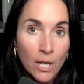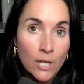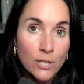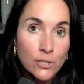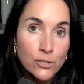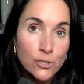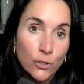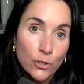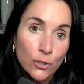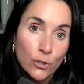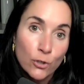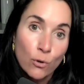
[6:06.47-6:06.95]

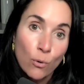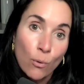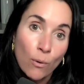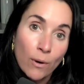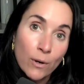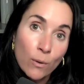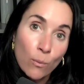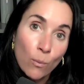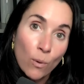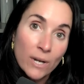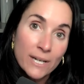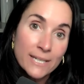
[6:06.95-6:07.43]
So you're going
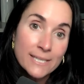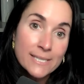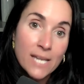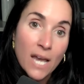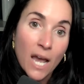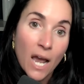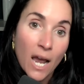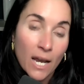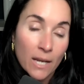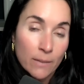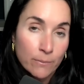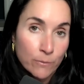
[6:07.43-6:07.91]
to want to
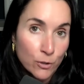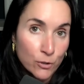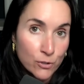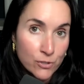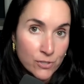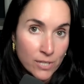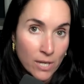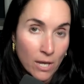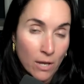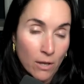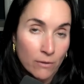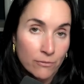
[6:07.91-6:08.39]
time
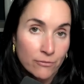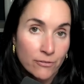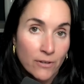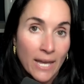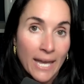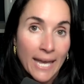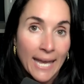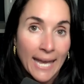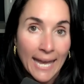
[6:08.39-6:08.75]
yourself